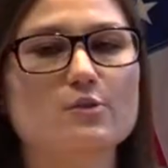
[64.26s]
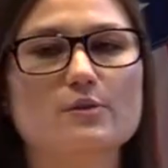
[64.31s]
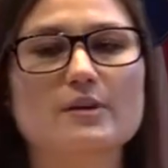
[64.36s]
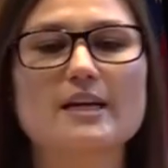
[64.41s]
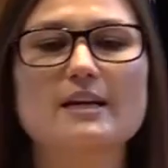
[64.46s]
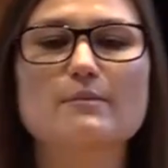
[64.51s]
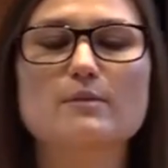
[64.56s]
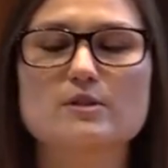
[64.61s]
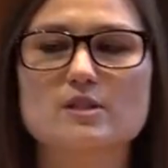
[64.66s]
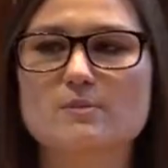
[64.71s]

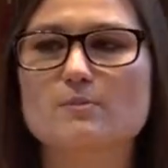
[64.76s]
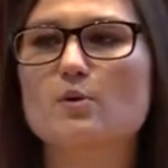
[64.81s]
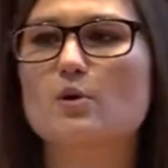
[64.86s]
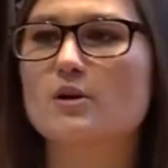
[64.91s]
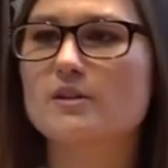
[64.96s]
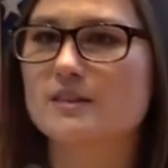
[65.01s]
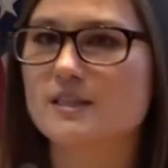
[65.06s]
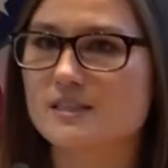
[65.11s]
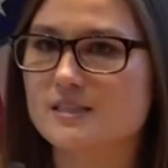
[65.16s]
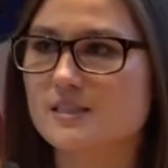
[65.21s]
three most
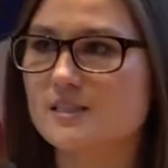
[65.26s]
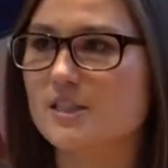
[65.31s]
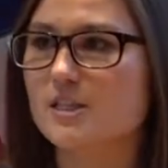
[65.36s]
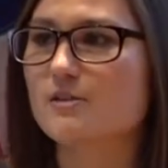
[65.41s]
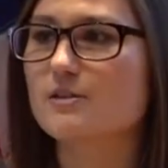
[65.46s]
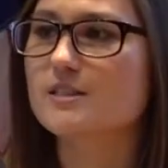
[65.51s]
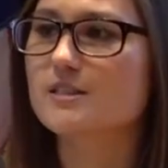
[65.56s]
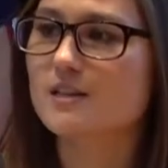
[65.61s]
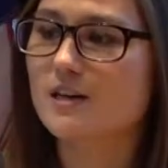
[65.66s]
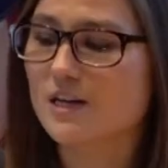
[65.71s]
important things to do
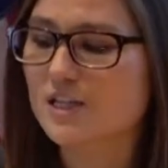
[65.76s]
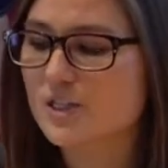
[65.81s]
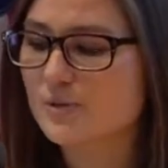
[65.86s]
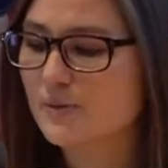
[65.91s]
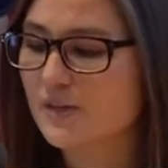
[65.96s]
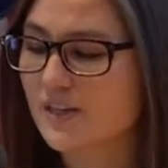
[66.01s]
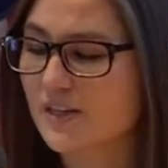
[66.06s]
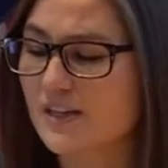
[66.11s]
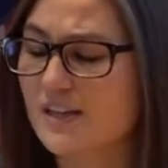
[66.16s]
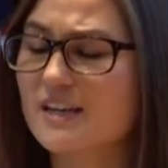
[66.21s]
as an
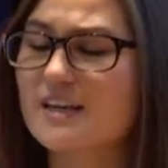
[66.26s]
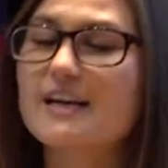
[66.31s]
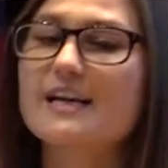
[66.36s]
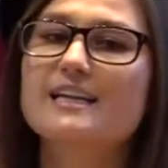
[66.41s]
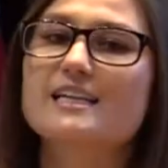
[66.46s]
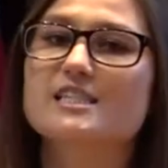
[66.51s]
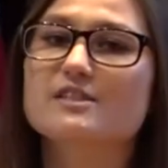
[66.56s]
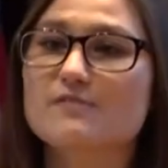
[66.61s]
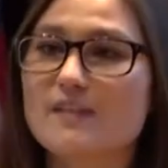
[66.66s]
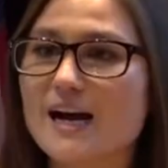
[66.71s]
entrepreneur,
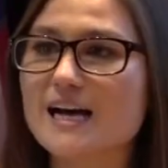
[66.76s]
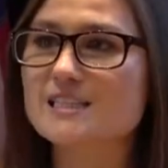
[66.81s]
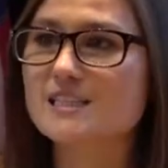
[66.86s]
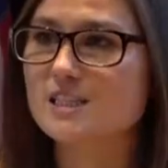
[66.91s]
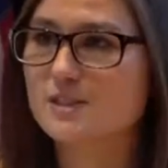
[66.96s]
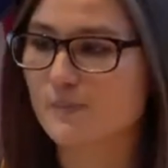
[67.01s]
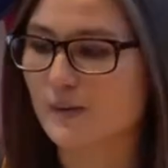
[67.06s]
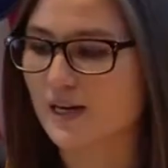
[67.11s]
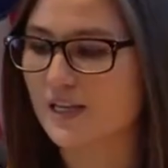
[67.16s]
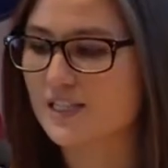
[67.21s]
and as fast
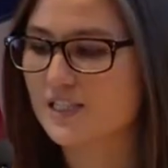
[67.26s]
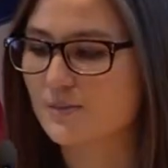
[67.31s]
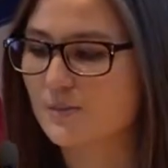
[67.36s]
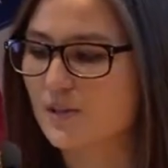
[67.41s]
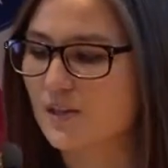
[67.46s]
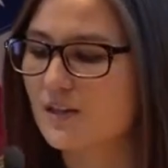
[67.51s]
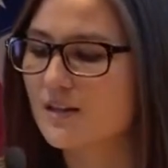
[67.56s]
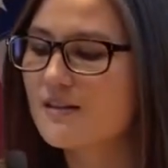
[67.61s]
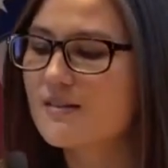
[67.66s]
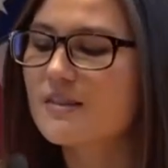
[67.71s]
as
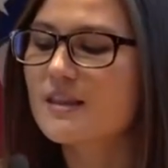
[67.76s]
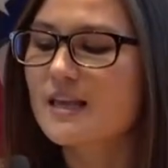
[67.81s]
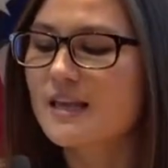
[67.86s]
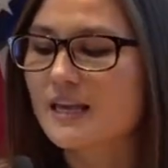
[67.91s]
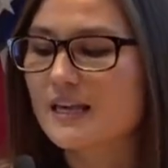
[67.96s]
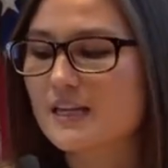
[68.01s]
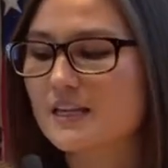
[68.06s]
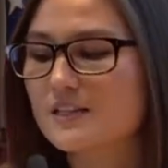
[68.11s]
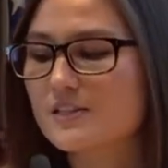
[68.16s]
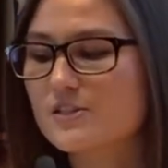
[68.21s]
possible,
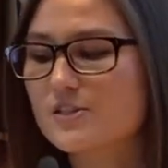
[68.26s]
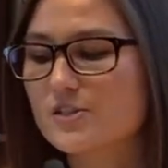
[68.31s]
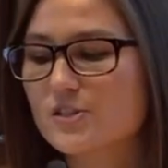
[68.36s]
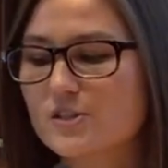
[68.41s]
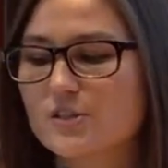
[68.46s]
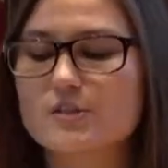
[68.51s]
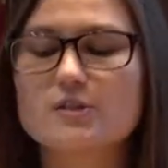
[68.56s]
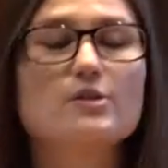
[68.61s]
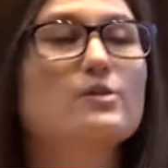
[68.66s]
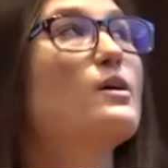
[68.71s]
is
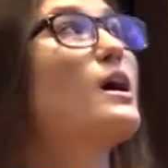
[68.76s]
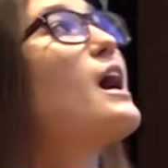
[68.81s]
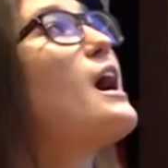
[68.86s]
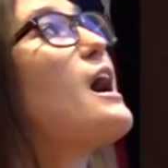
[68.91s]
to